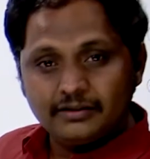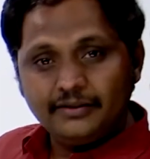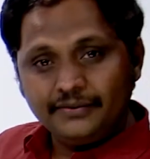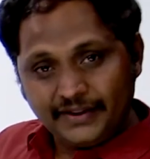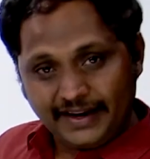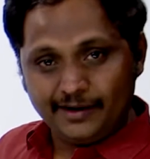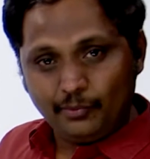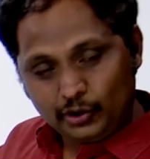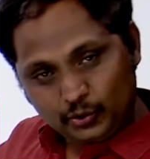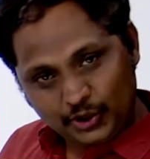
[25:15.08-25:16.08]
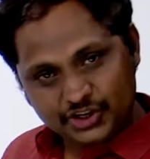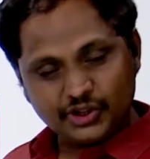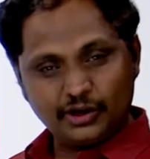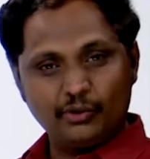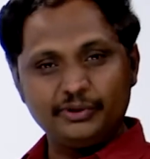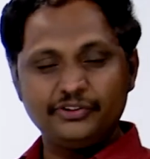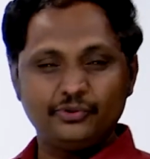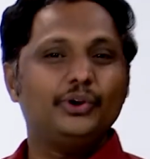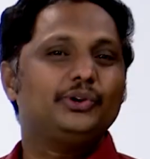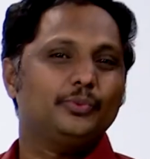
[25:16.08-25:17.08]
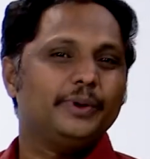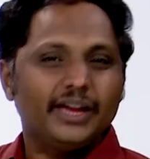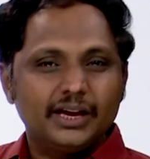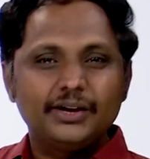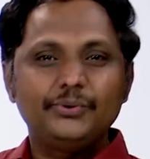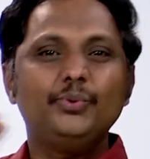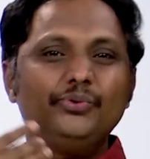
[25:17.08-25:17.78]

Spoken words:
second ball to reach the ground is going to be 2